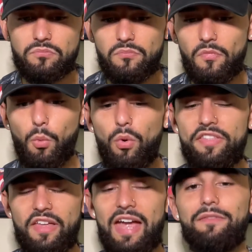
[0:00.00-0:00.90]

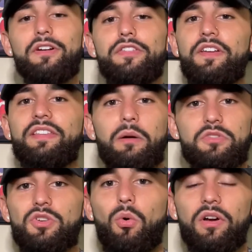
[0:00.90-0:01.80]
with everything that
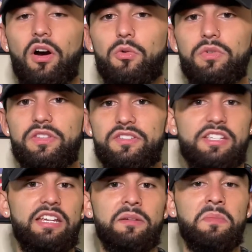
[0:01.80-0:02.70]
was going on with the
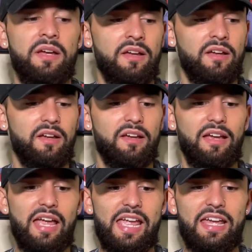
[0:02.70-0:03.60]
team.
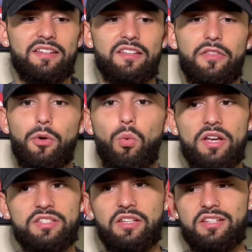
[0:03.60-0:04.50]
And the
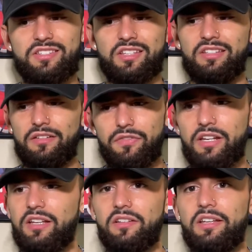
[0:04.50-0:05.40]
West didn't
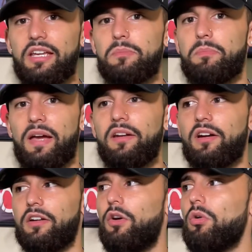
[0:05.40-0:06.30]
significantly get
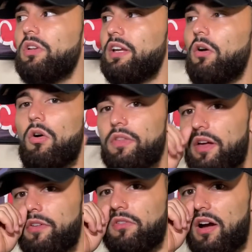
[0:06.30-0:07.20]
better. Go look at all the
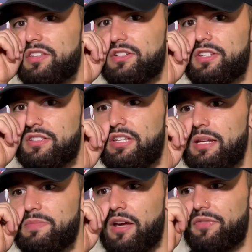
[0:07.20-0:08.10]
other rosters and
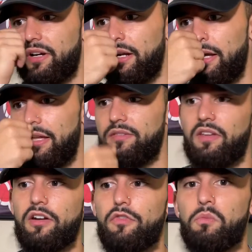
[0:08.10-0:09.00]
teams out there.
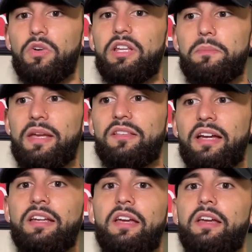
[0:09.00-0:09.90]
None of them really
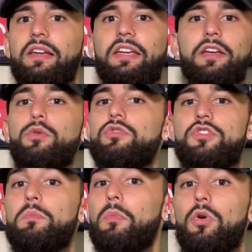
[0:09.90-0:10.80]
made huge
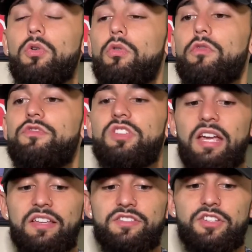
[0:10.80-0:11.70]
moves.
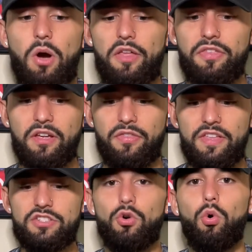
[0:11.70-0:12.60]
And so I think
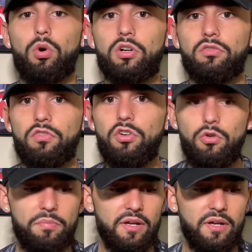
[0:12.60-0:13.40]
this core group,